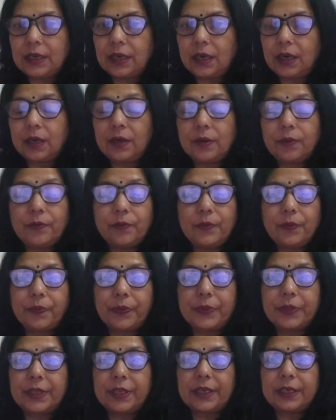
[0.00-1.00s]
Uh,
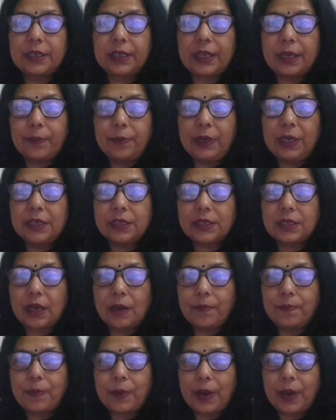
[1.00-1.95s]
The table list come